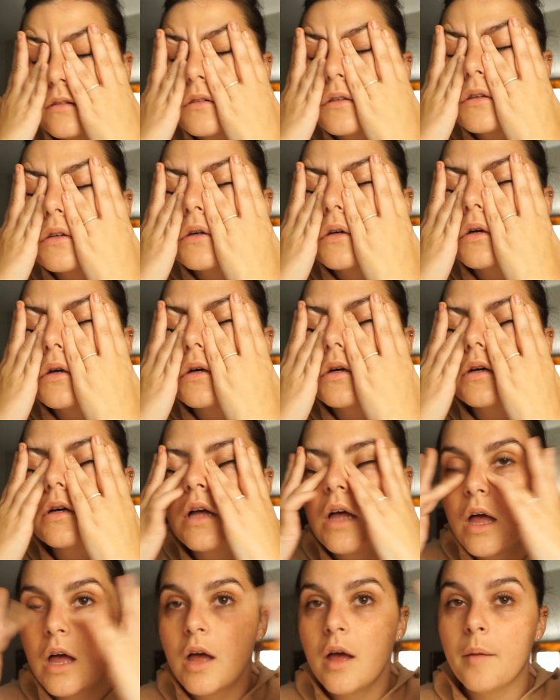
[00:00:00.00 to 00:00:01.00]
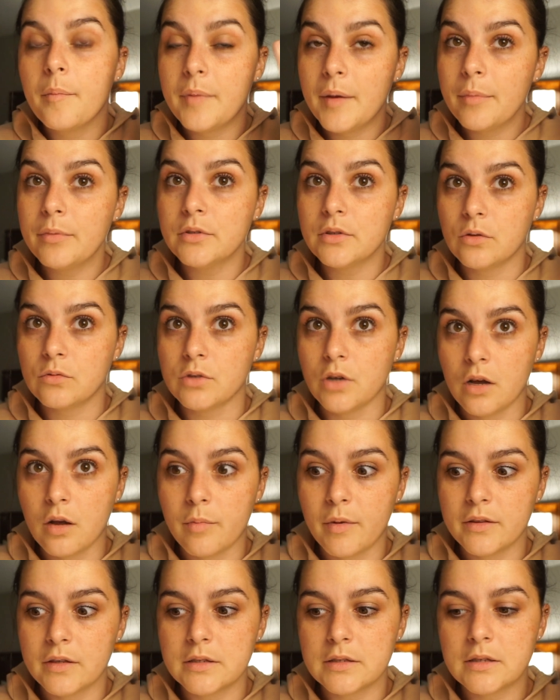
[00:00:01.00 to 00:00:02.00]
ugh, people don't talk
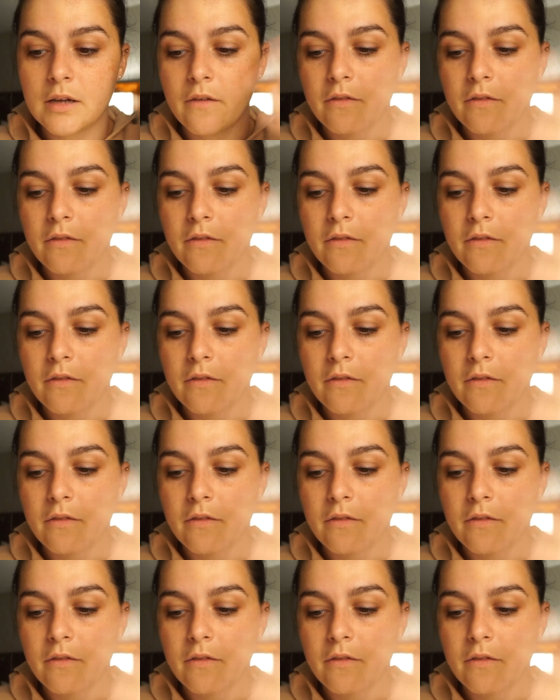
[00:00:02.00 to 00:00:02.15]
about this stuff